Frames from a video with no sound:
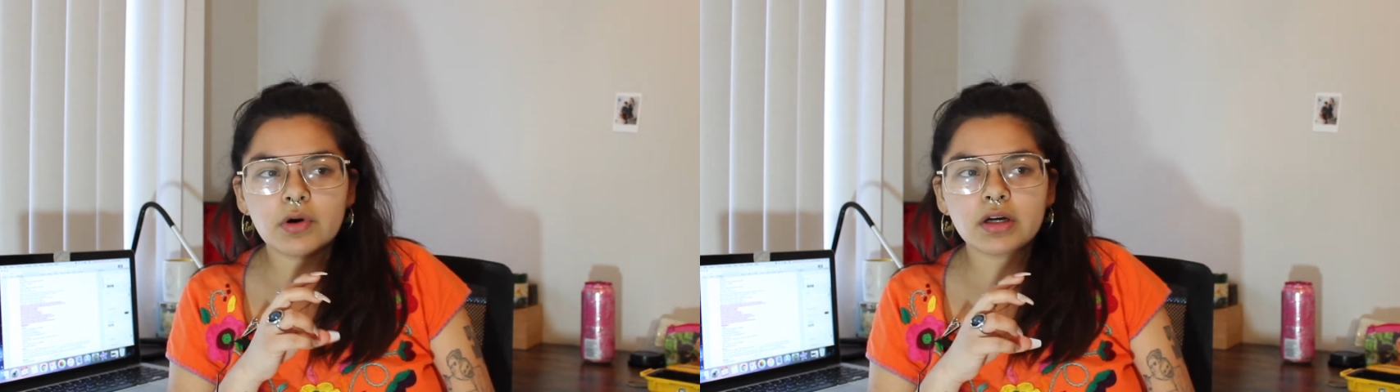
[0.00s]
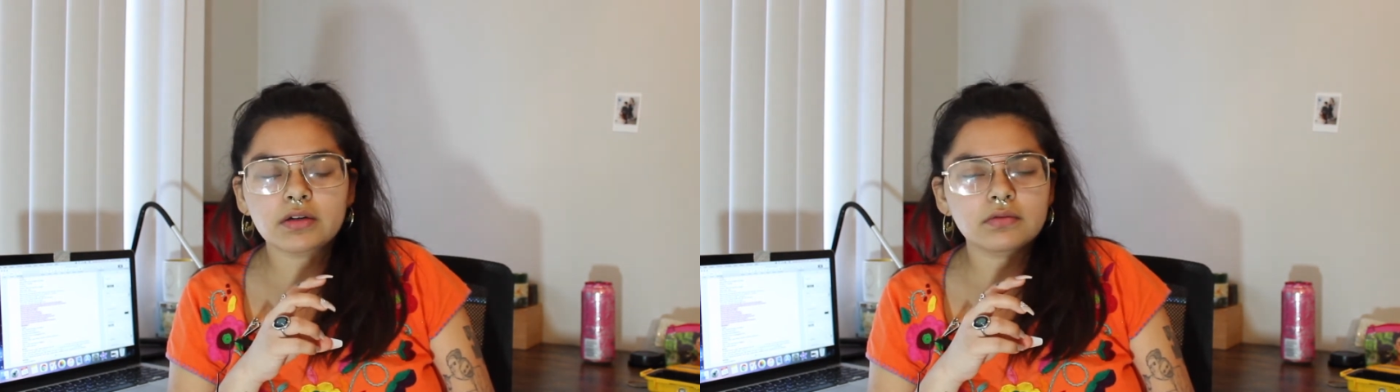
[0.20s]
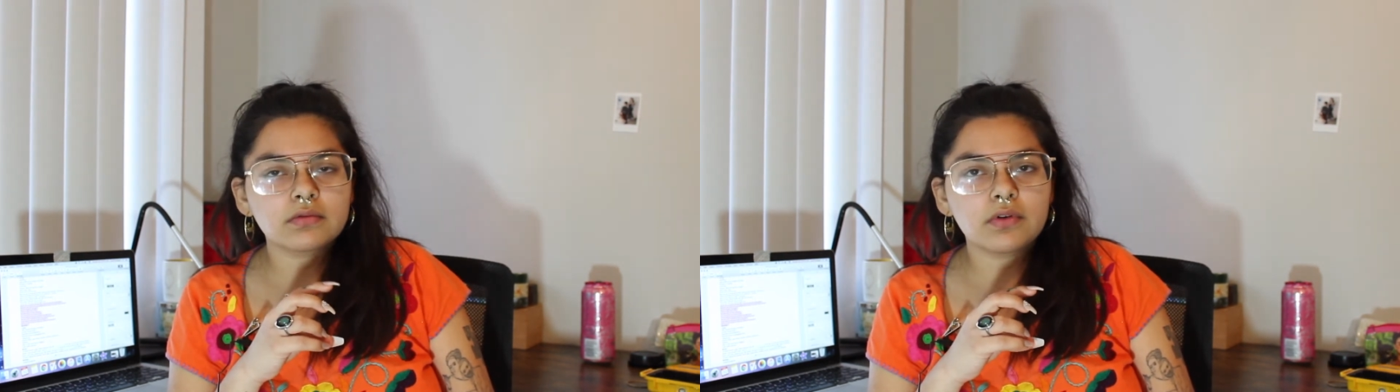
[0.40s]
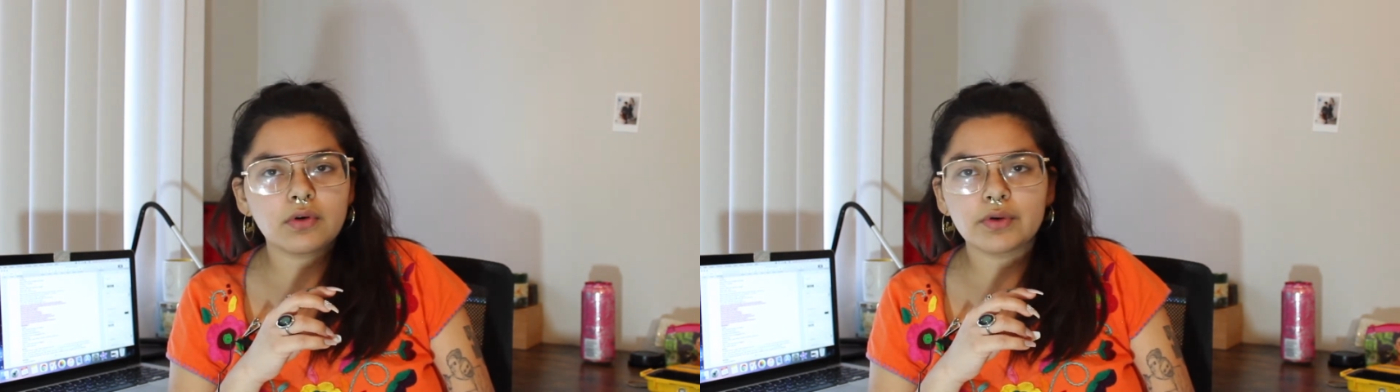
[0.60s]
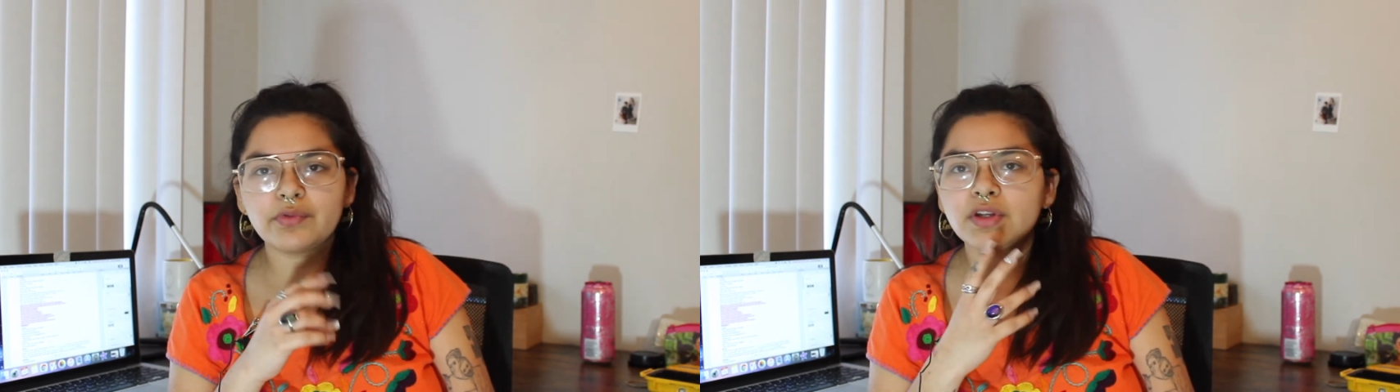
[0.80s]
more
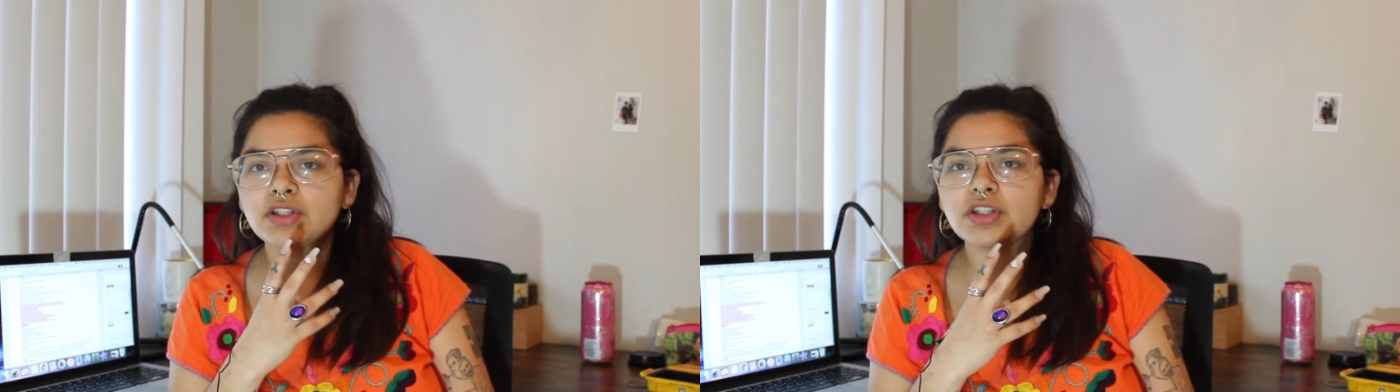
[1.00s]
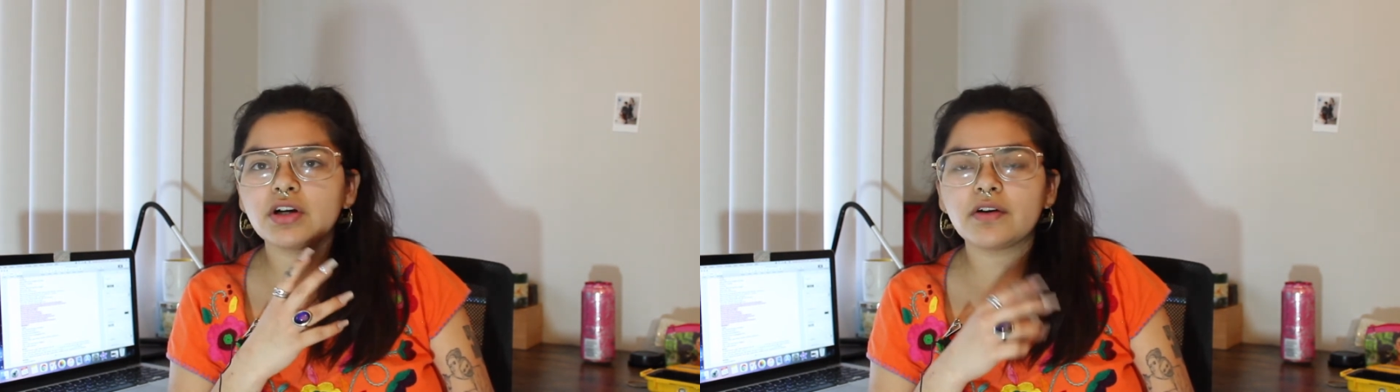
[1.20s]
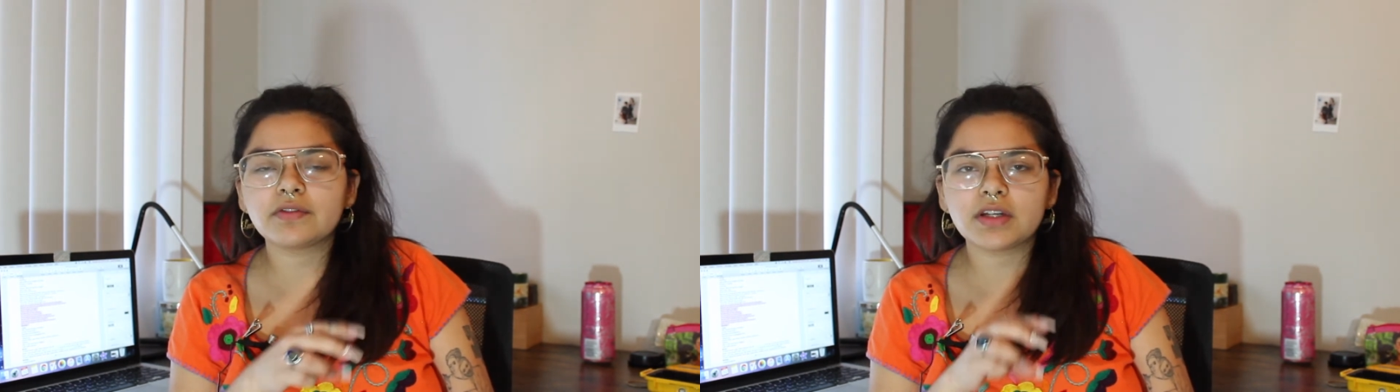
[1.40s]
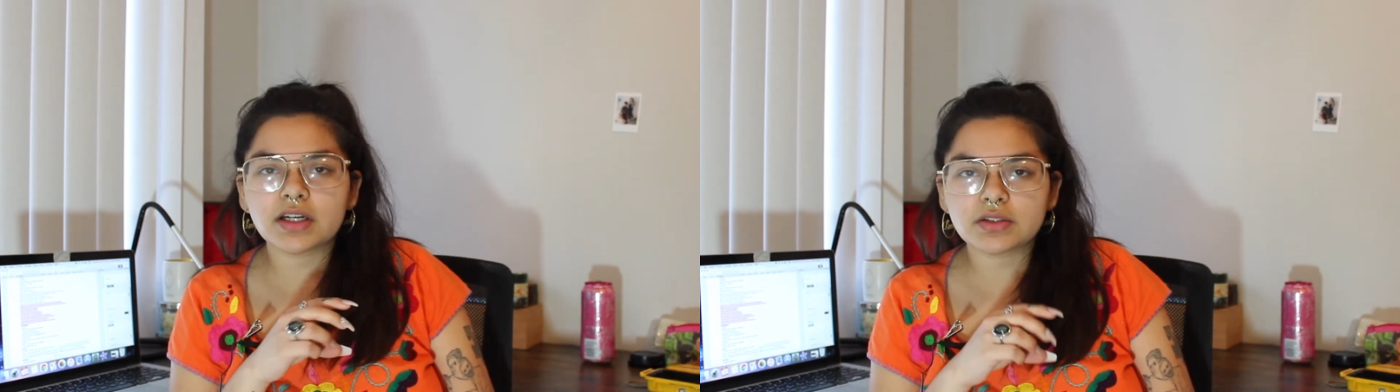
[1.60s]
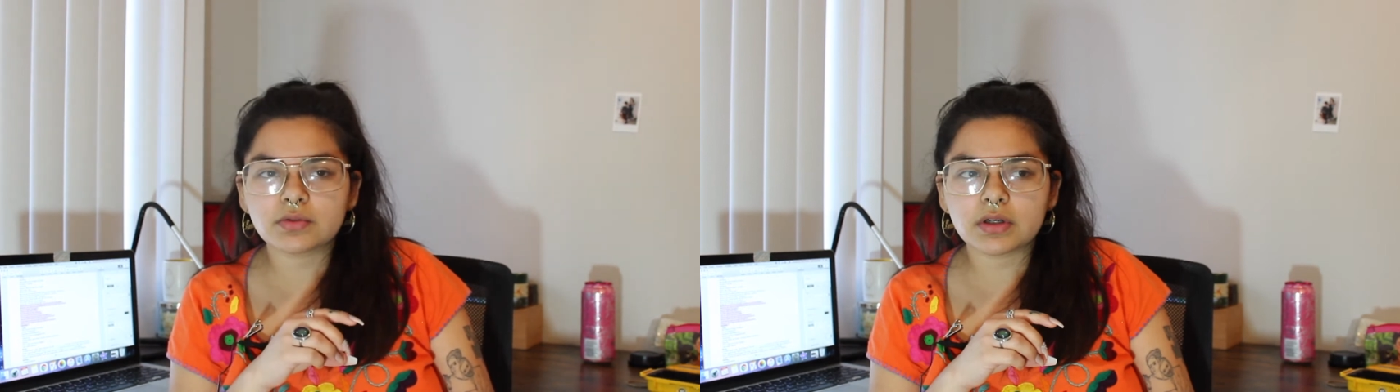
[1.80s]
or finishing off the
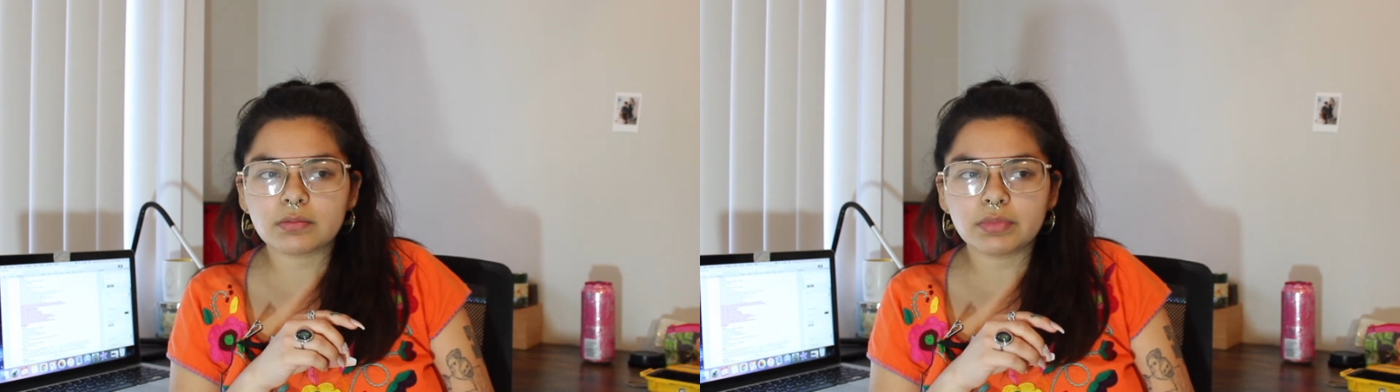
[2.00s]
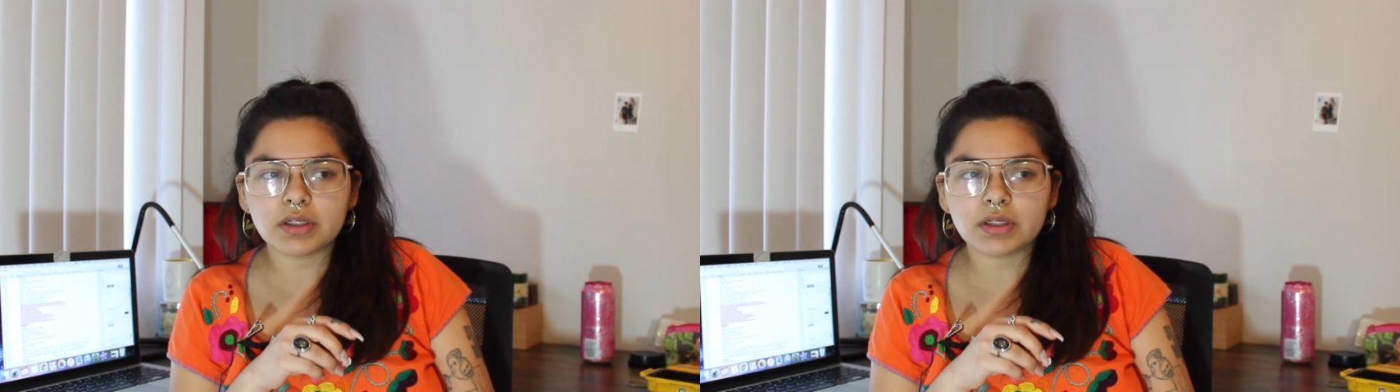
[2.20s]
next one.